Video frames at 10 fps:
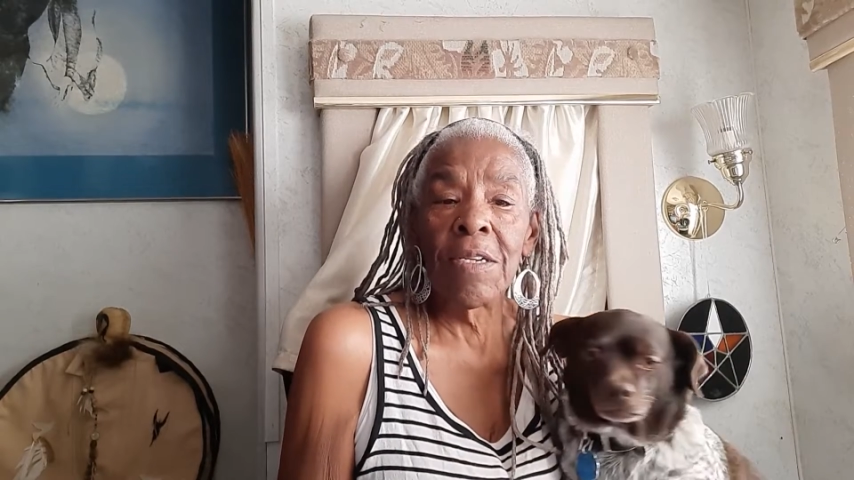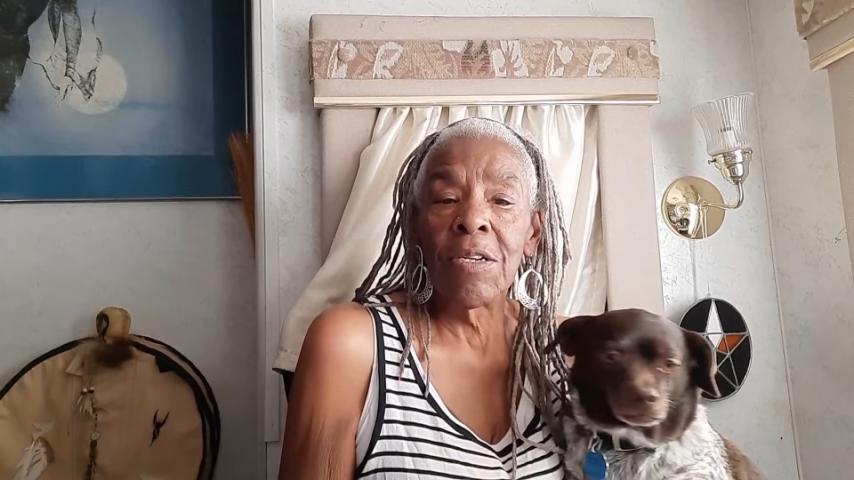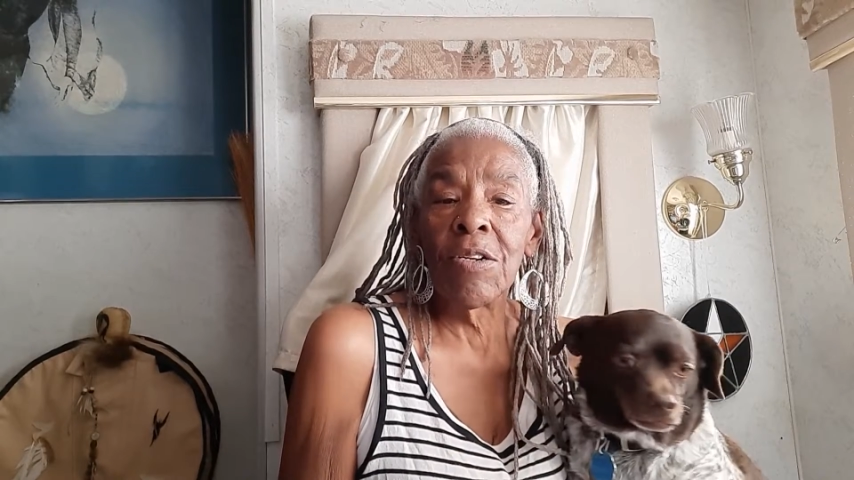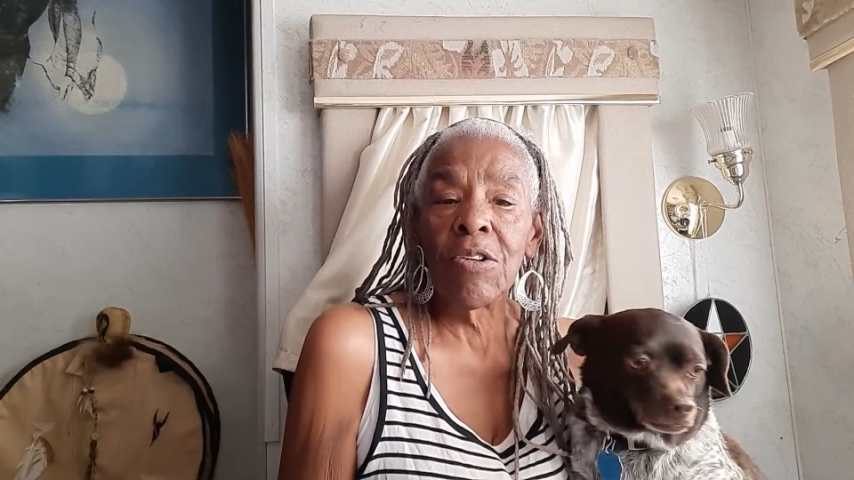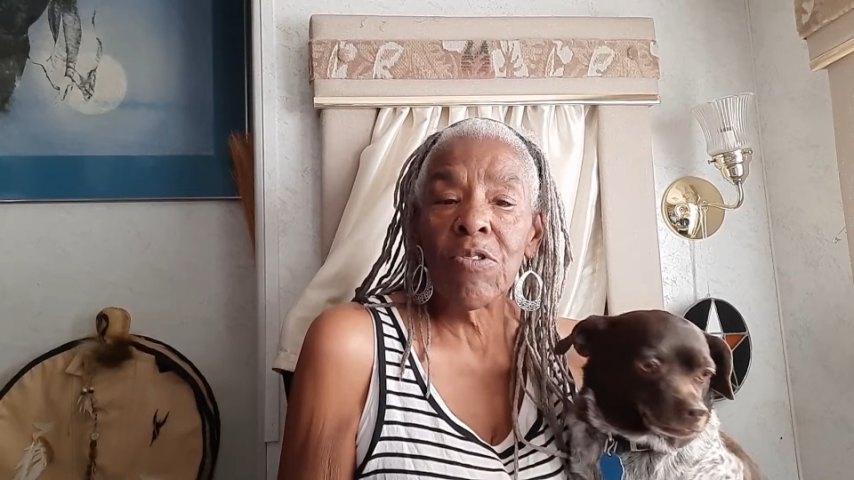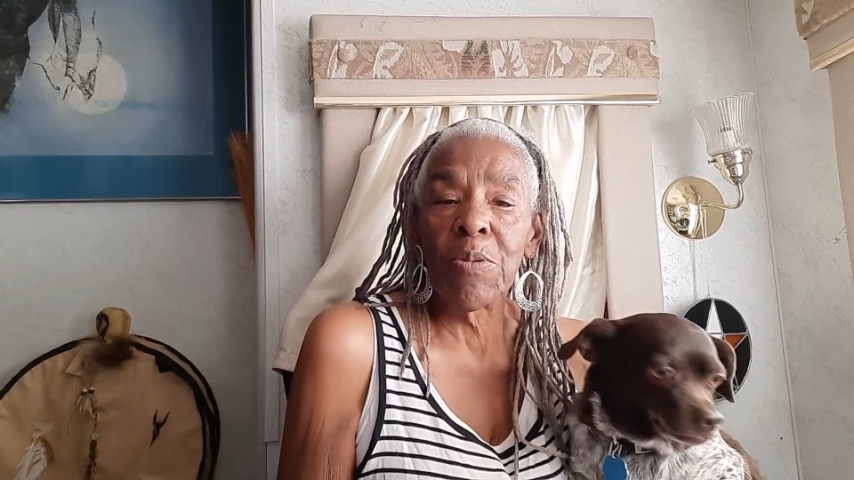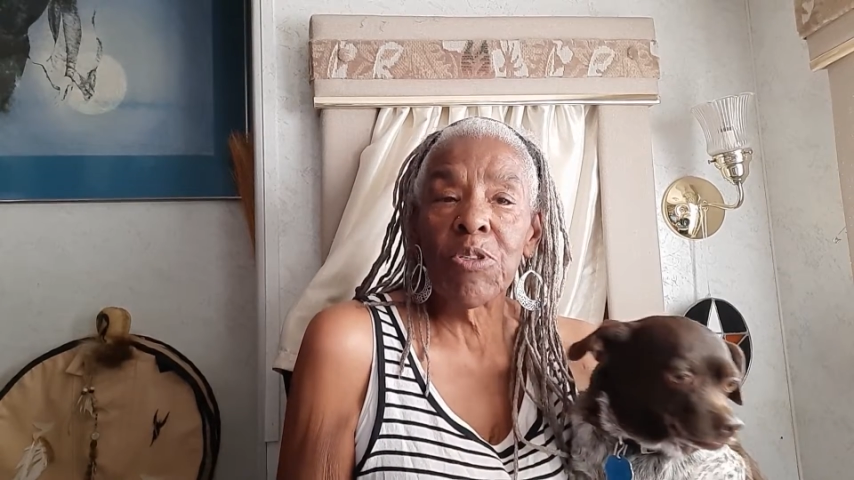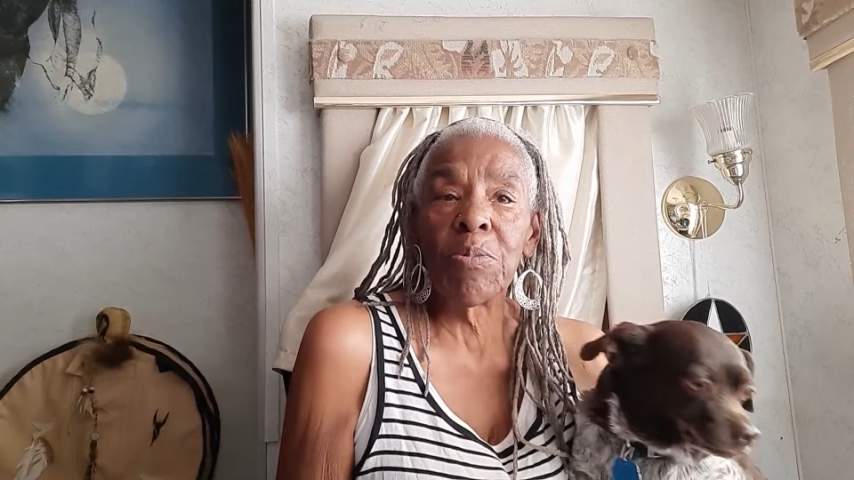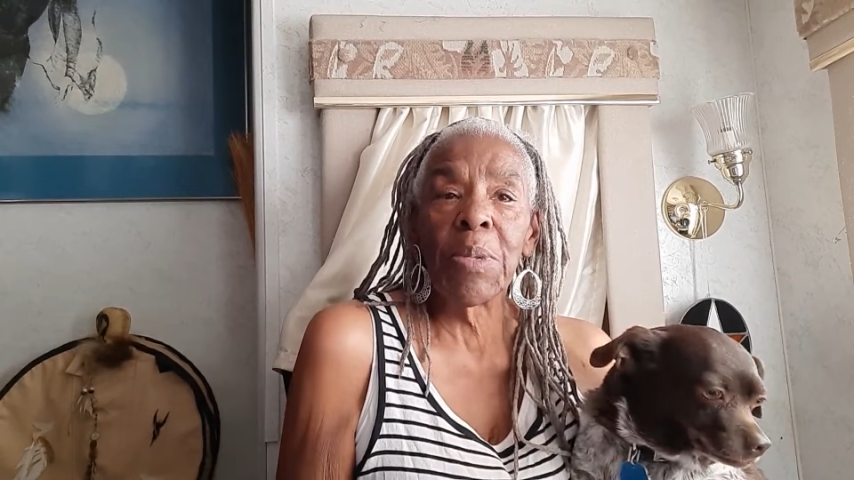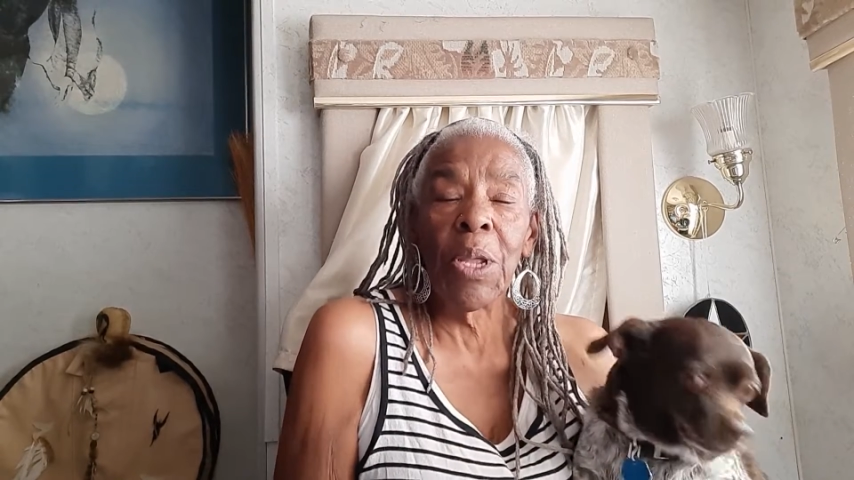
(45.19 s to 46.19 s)
in the
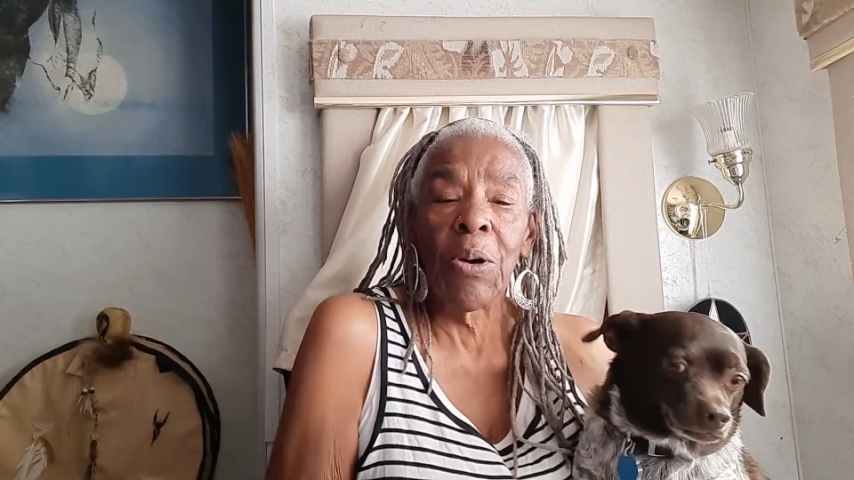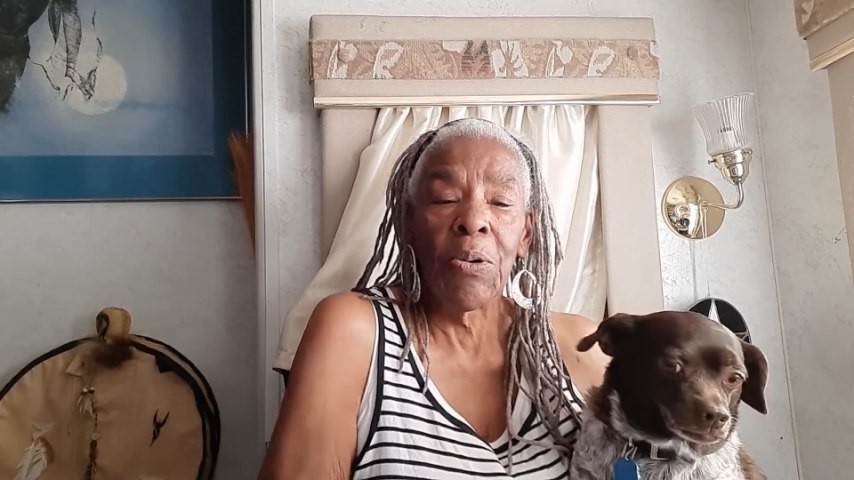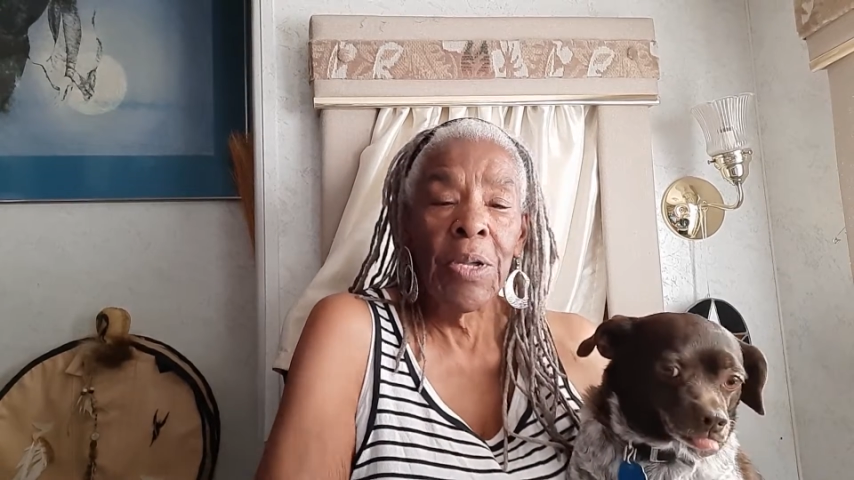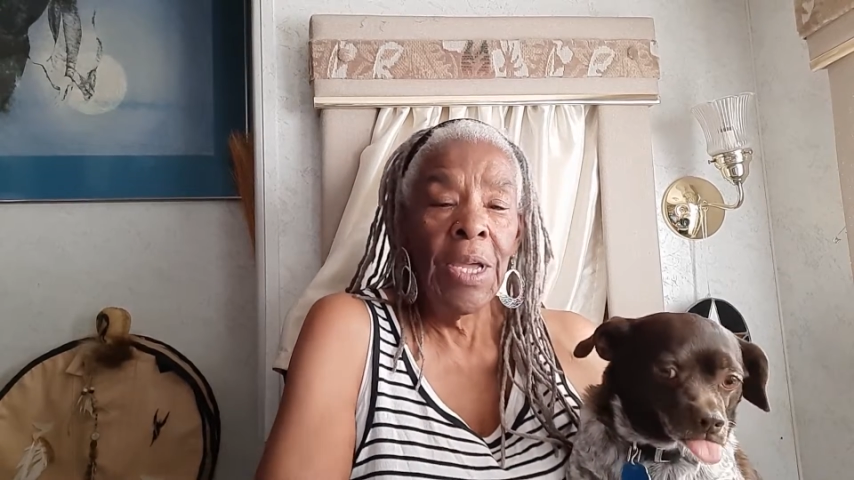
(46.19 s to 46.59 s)
description below.